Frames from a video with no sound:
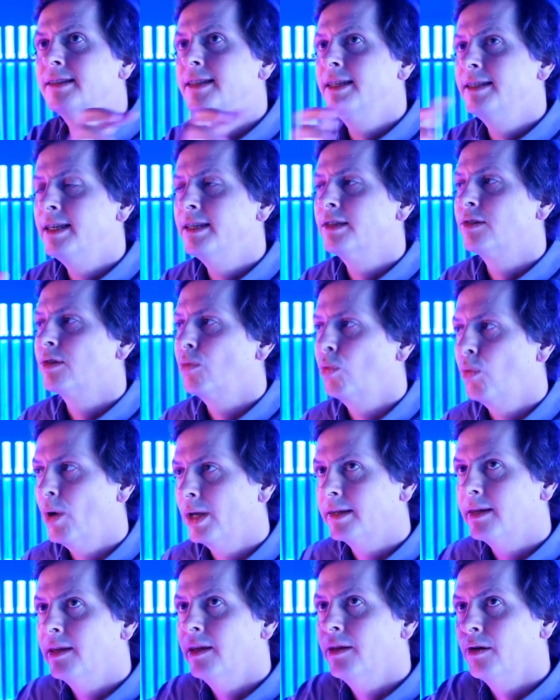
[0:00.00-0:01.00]
This is
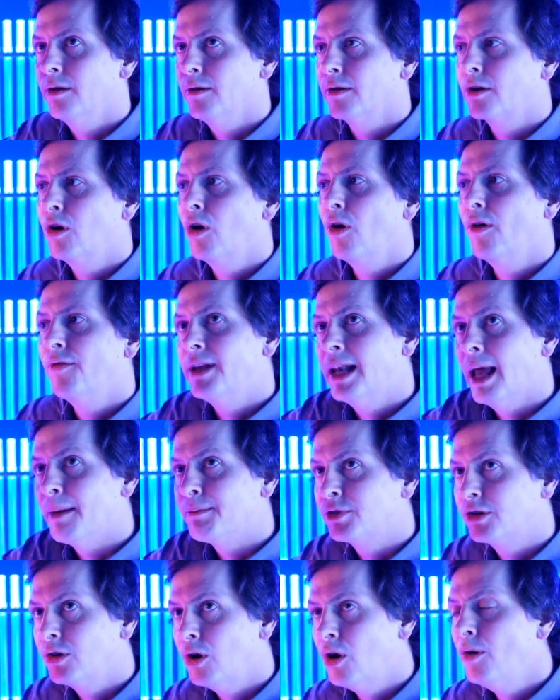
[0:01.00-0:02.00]
what the chlorophyll
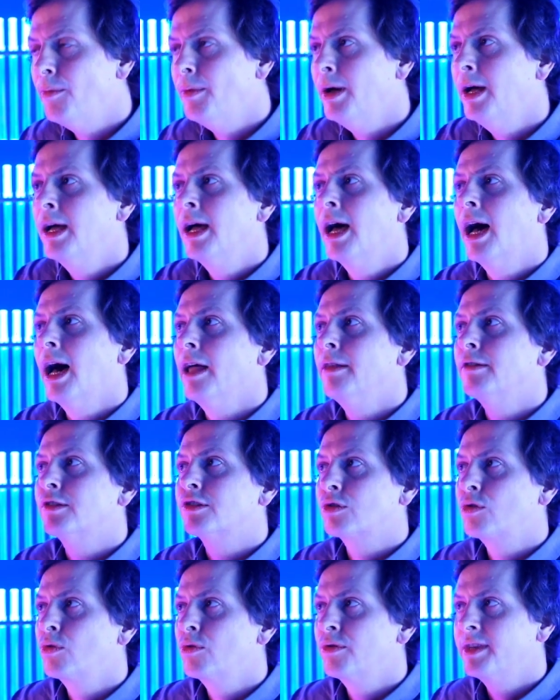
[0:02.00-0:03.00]
absorbs, and
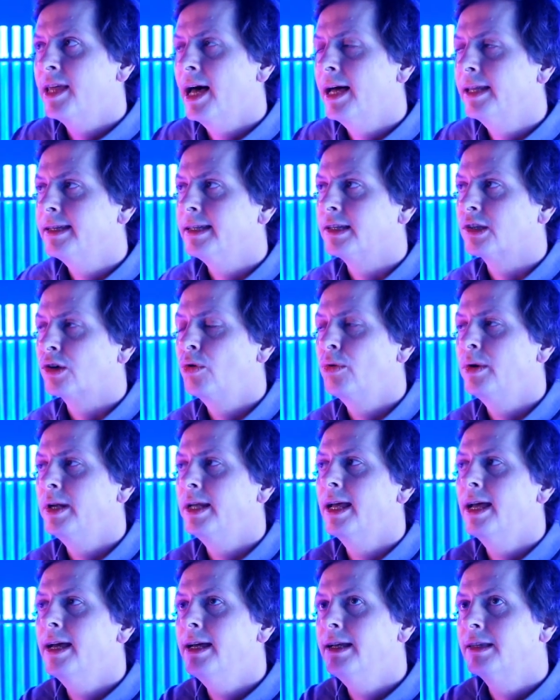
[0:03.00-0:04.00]
through that it
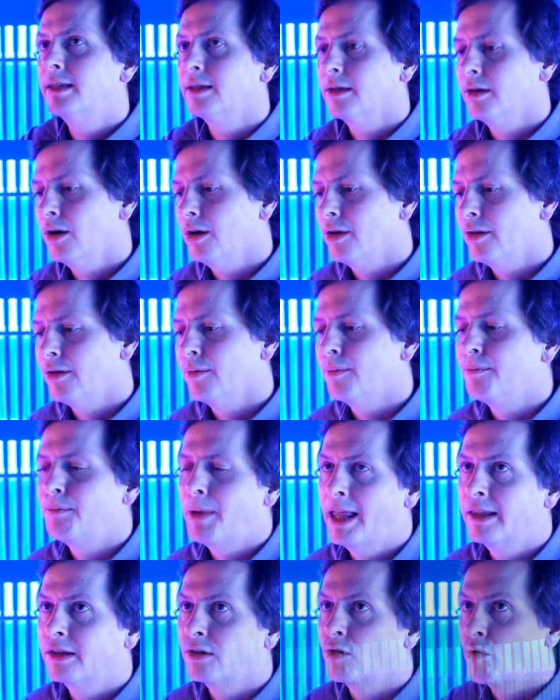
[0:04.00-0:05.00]
creates the plant